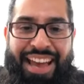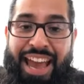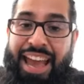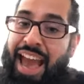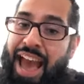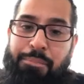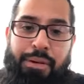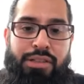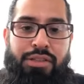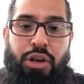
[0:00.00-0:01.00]
it, it,
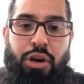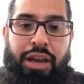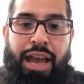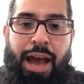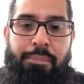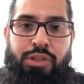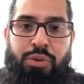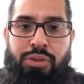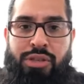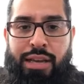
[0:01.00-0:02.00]
happens, you know. It happens
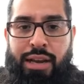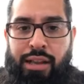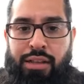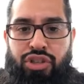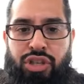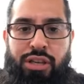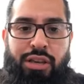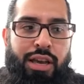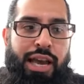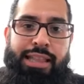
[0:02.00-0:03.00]
with technology,
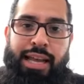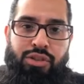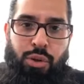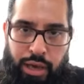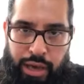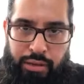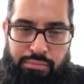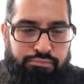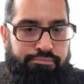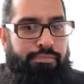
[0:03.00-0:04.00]
and that's okay.
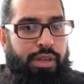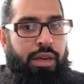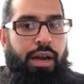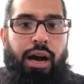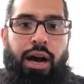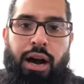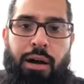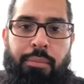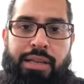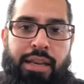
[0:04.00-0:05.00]

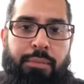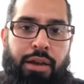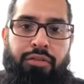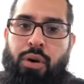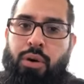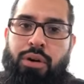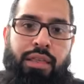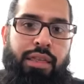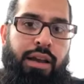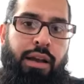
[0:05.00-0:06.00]
Um, it's like my phone. I
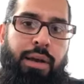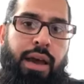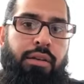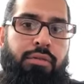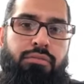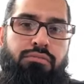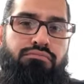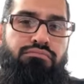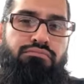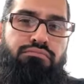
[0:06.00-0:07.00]
think I'm at
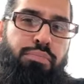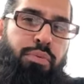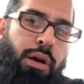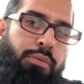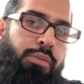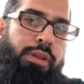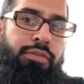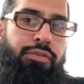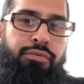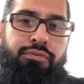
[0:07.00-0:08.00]
probably
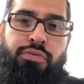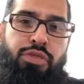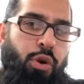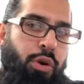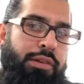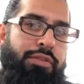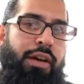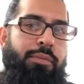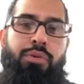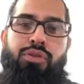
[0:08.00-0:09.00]

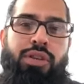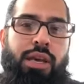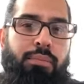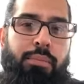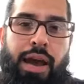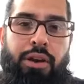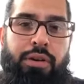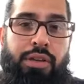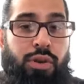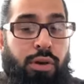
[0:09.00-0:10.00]
35% battery,
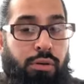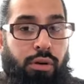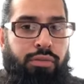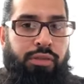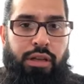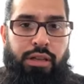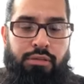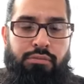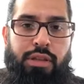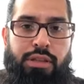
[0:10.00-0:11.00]
so hopefully
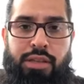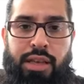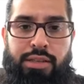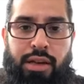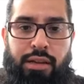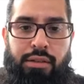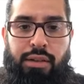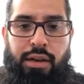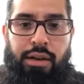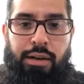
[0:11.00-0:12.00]
it stays on,
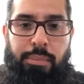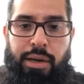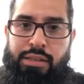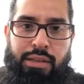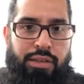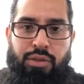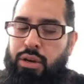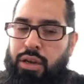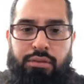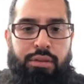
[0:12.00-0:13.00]
um, but that's
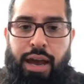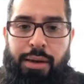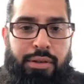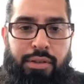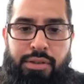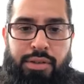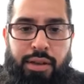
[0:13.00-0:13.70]
okay. It happens.